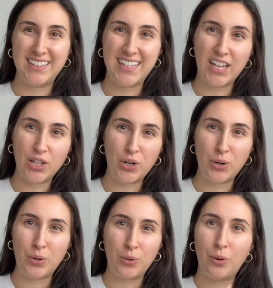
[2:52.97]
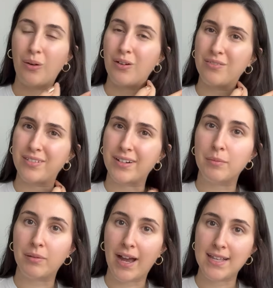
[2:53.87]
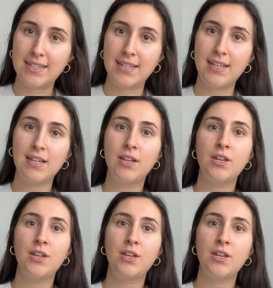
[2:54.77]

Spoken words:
yellow or very brassy.